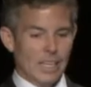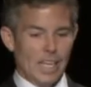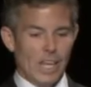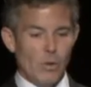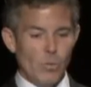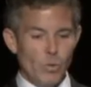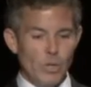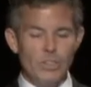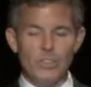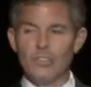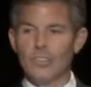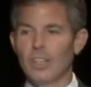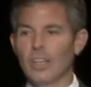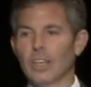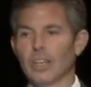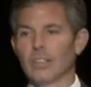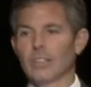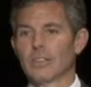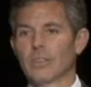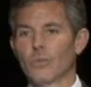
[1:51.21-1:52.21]
And we see
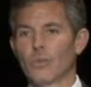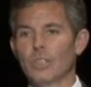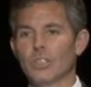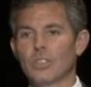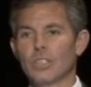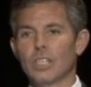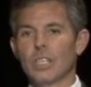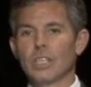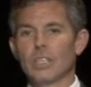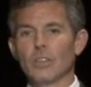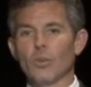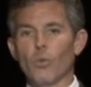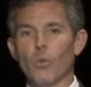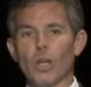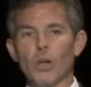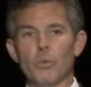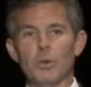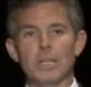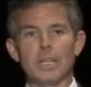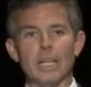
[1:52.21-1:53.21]
it. We see it in the
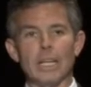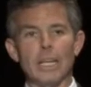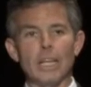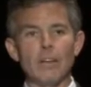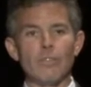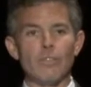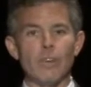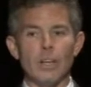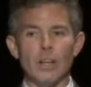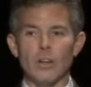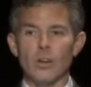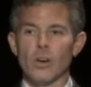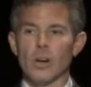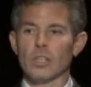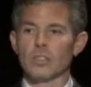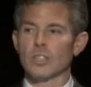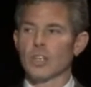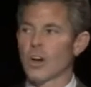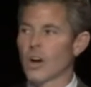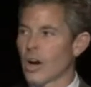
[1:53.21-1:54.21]
way we can innovate
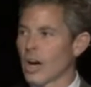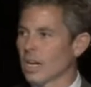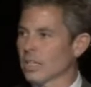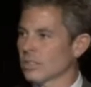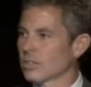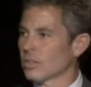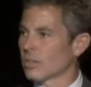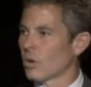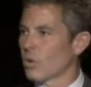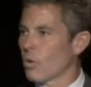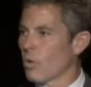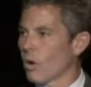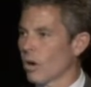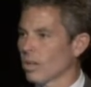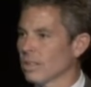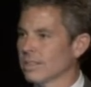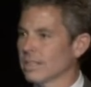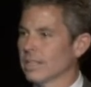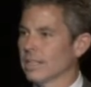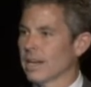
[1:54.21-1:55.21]
across cost and
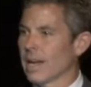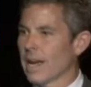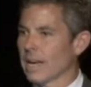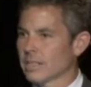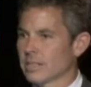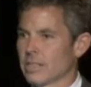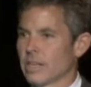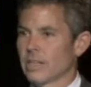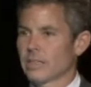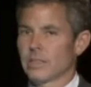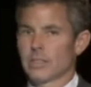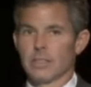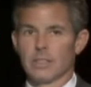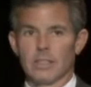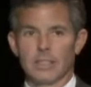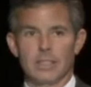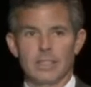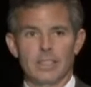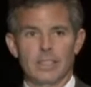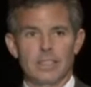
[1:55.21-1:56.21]
quality and access.
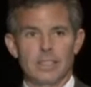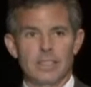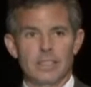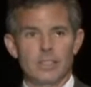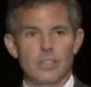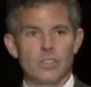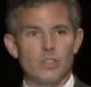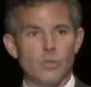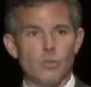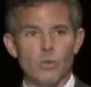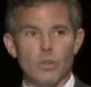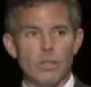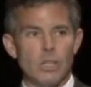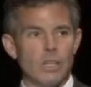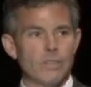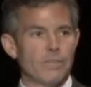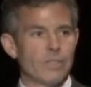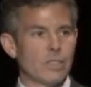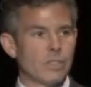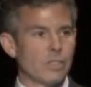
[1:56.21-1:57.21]
These are real
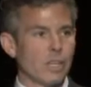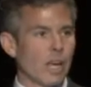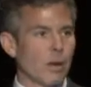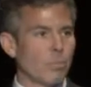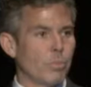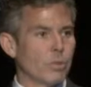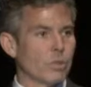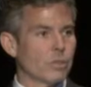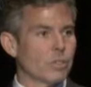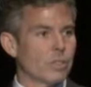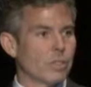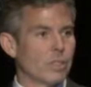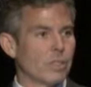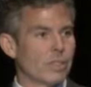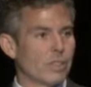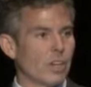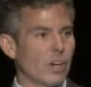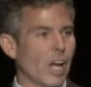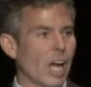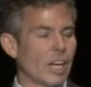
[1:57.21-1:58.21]
life examples.
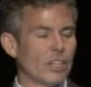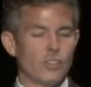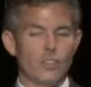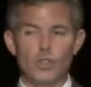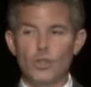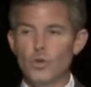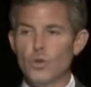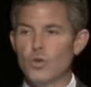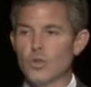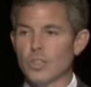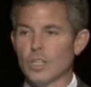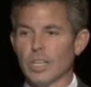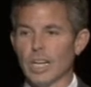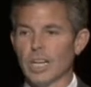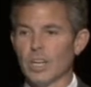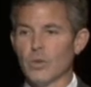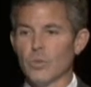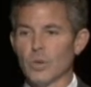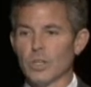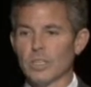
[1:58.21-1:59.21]
They're not huge in
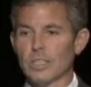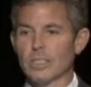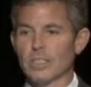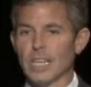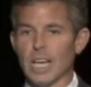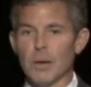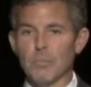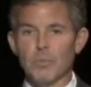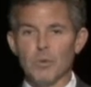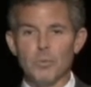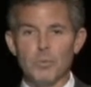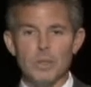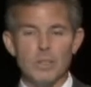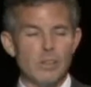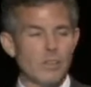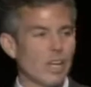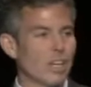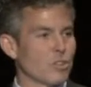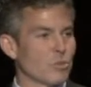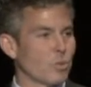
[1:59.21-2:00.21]
any one example, but uh,
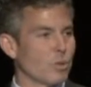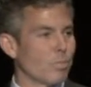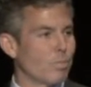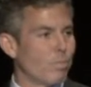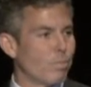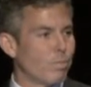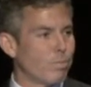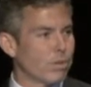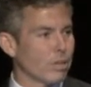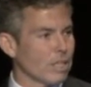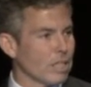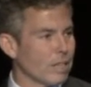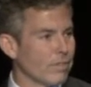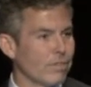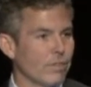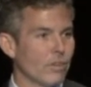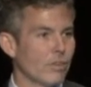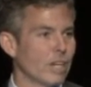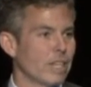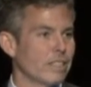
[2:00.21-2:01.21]
as we
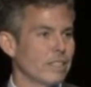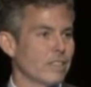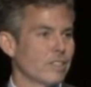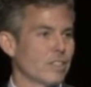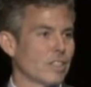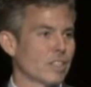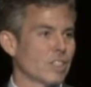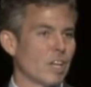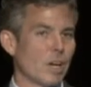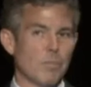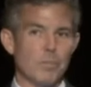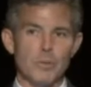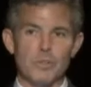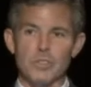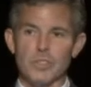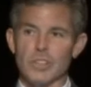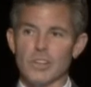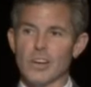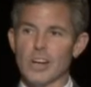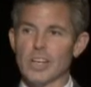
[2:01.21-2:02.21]
proliferate these
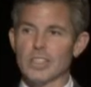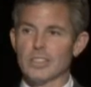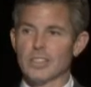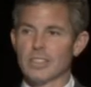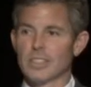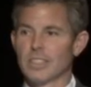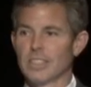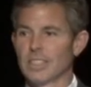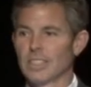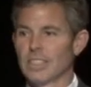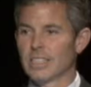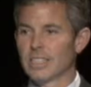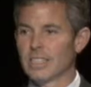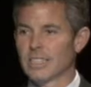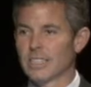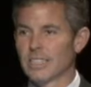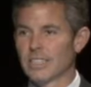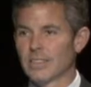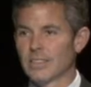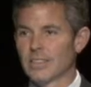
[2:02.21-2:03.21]
examples across
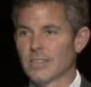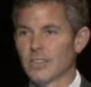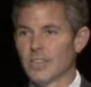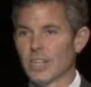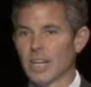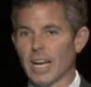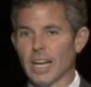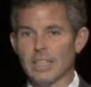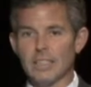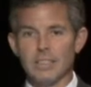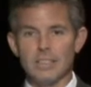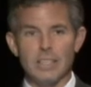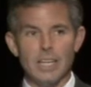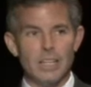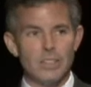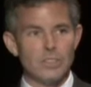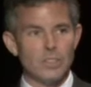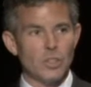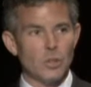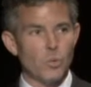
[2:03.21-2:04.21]
uh, the United
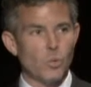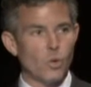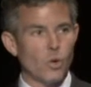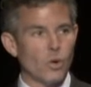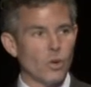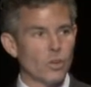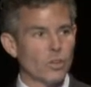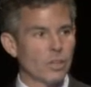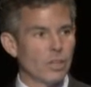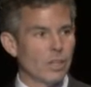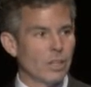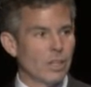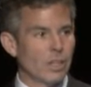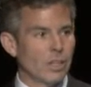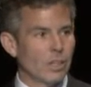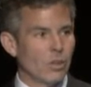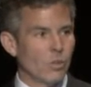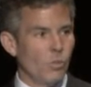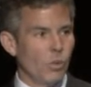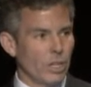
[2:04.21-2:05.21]
States and the world,
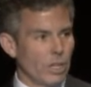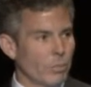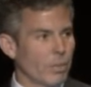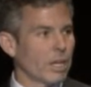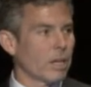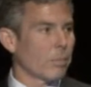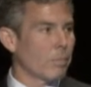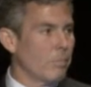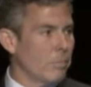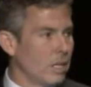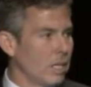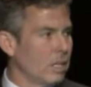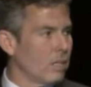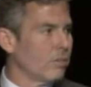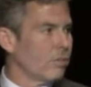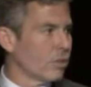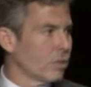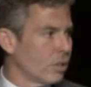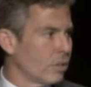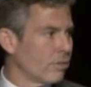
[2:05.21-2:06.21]
we can make a
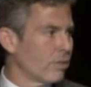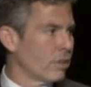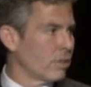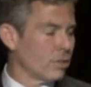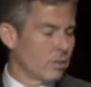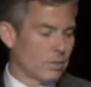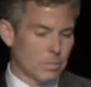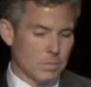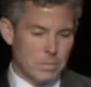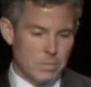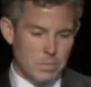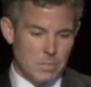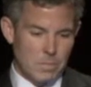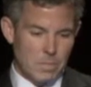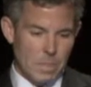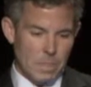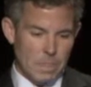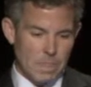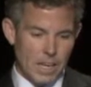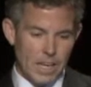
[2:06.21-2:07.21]
meaningful difference.
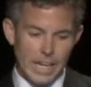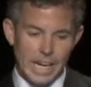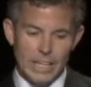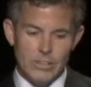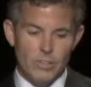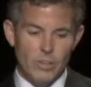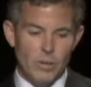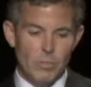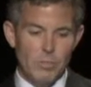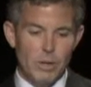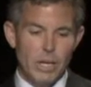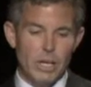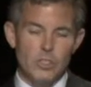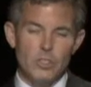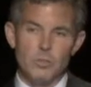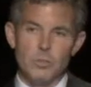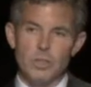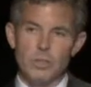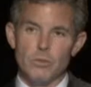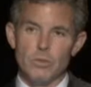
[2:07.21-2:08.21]
In asset
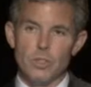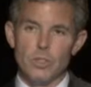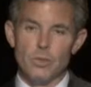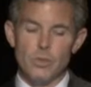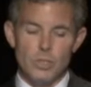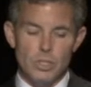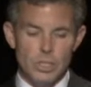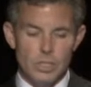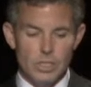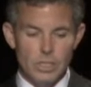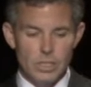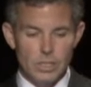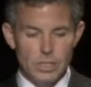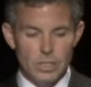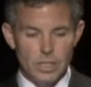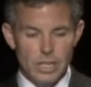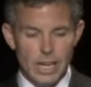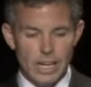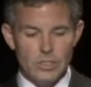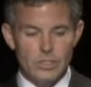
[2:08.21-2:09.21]
management, reducing the
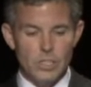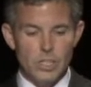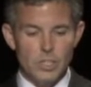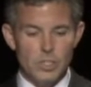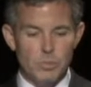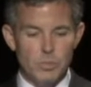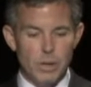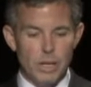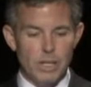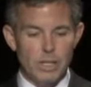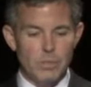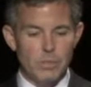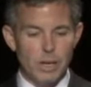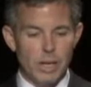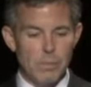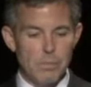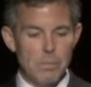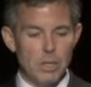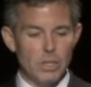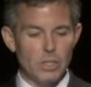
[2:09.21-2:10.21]
excess spending by
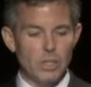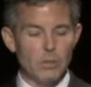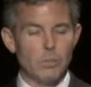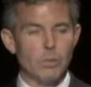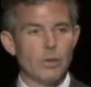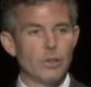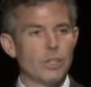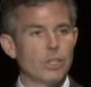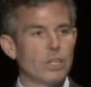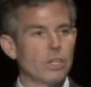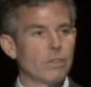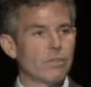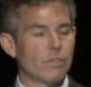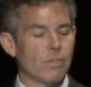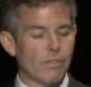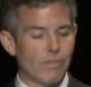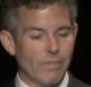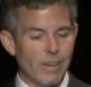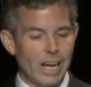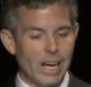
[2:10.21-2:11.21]
a million per year for
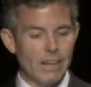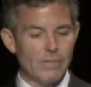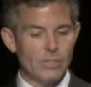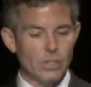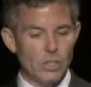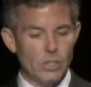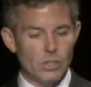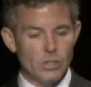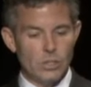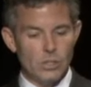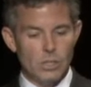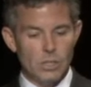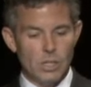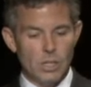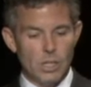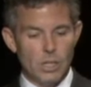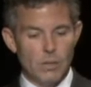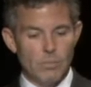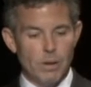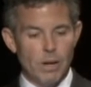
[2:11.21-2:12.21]
five years
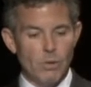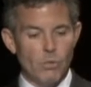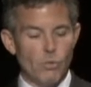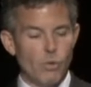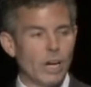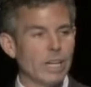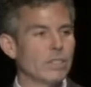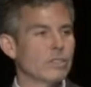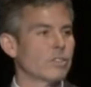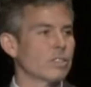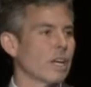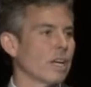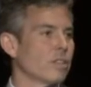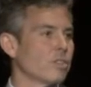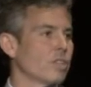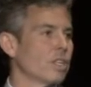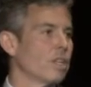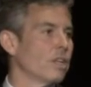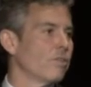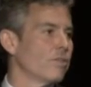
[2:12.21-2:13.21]
by right
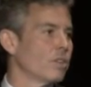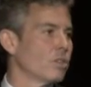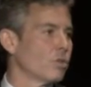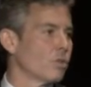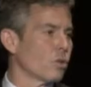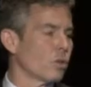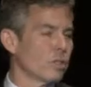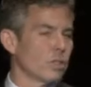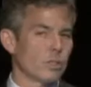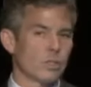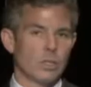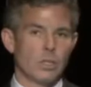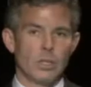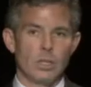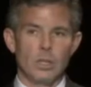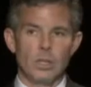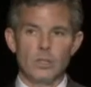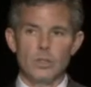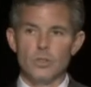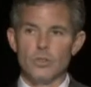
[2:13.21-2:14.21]
sizing inventories,
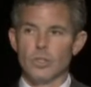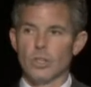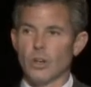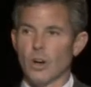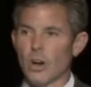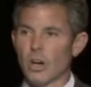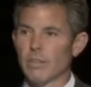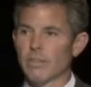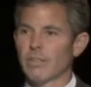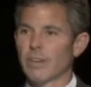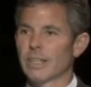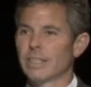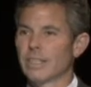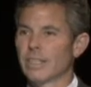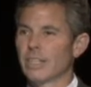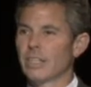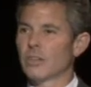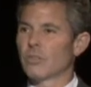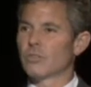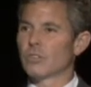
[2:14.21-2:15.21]
using
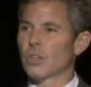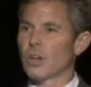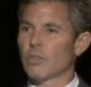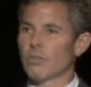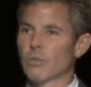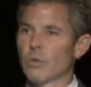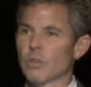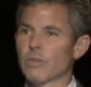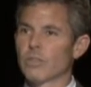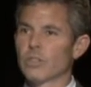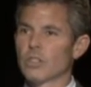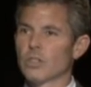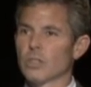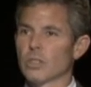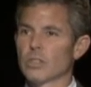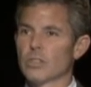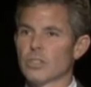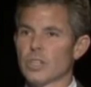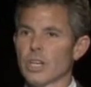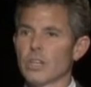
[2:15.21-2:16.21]
RFID and software
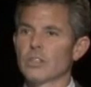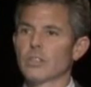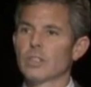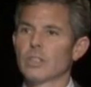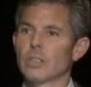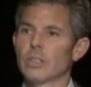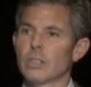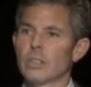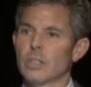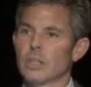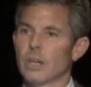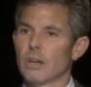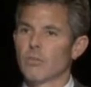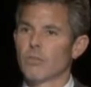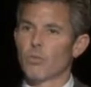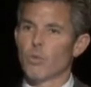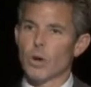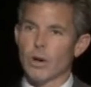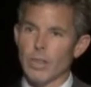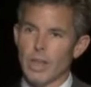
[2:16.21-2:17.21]
visualization
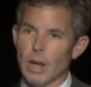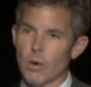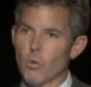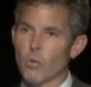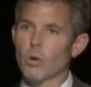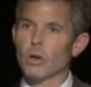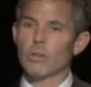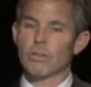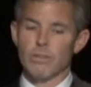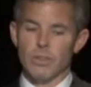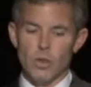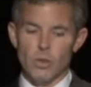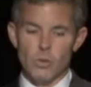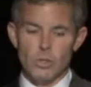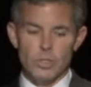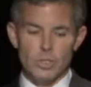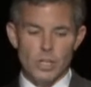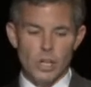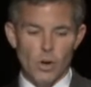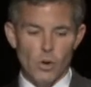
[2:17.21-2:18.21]
of where that workflow
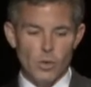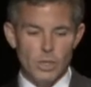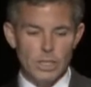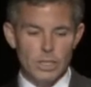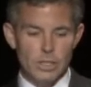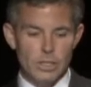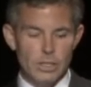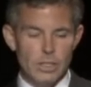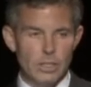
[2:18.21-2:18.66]
is going.